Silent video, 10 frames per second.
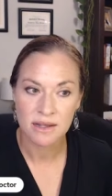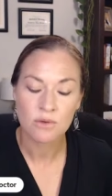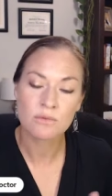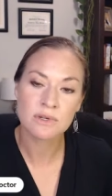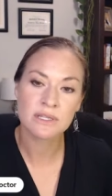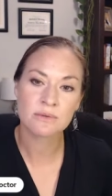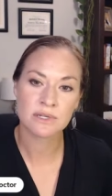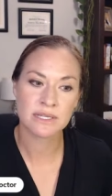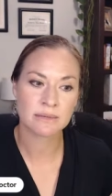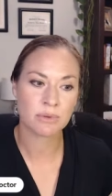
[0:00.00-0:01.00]
Really,
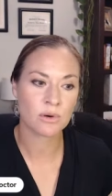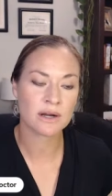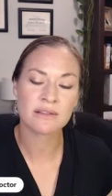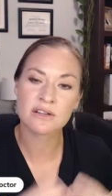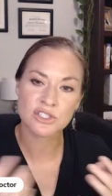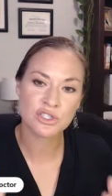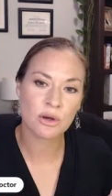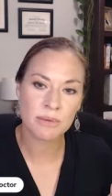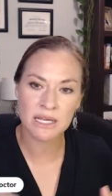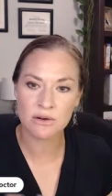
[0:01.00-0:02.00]
really important. There's so
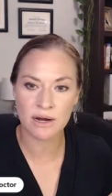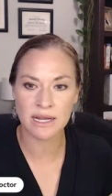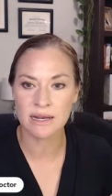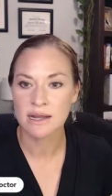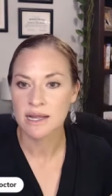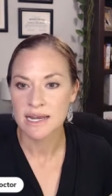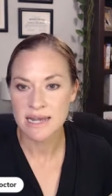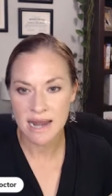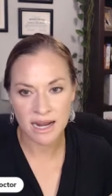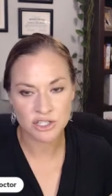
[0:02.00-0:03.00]
many great
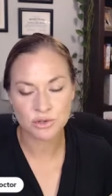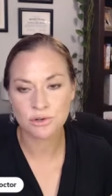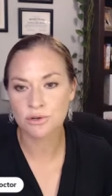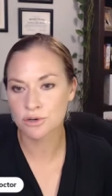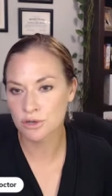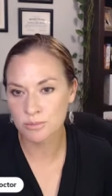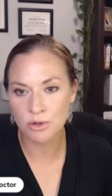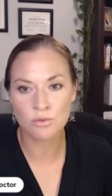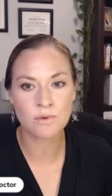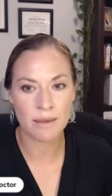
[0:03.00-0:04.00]
natural
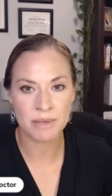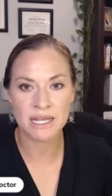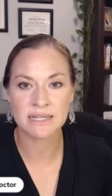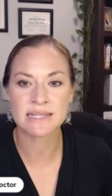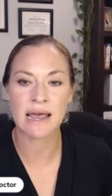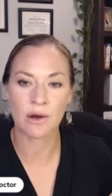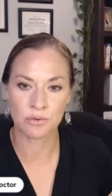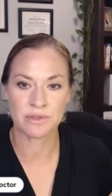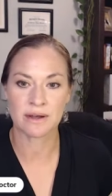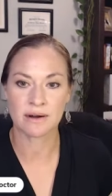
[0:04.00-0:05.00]
herbal remedies out
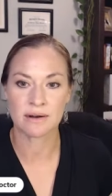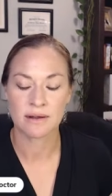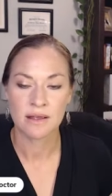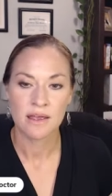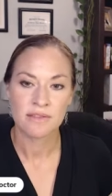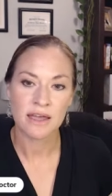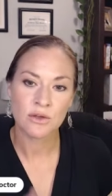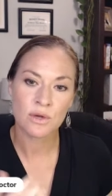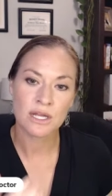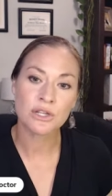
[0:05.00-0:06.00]
there that you
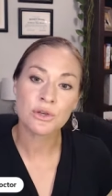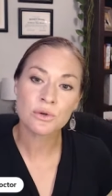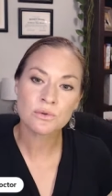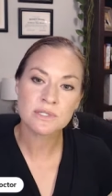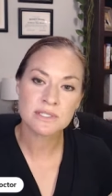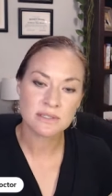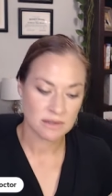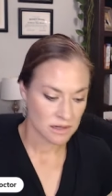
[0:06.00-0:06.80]
can use,